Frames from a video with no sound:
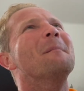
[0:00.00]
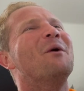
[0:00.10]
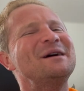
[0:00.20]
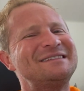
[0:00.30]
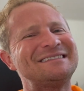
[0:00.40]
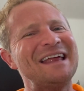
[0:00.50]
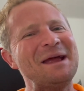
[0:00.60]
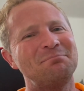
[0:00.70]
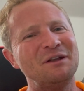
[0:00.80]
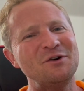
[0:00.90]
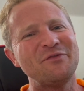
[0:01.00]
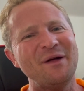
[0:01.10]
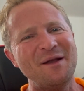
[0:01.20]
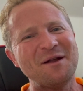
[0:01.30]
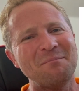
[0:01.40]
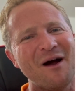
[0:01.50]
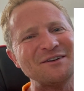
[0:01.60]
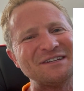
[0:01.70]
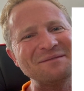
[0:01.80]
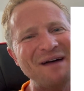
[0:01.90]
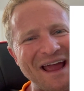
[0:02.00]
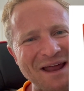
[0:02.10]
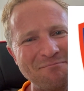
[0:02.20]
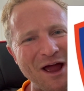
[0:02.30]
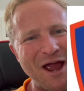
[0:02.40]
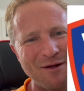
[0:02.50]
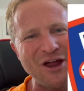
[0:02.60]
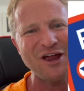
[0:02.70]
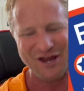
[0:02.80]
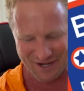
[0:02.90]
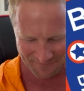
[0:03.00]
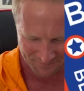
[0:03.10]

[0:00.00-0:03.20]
Boise State Blue Thunder Marching Band, baby.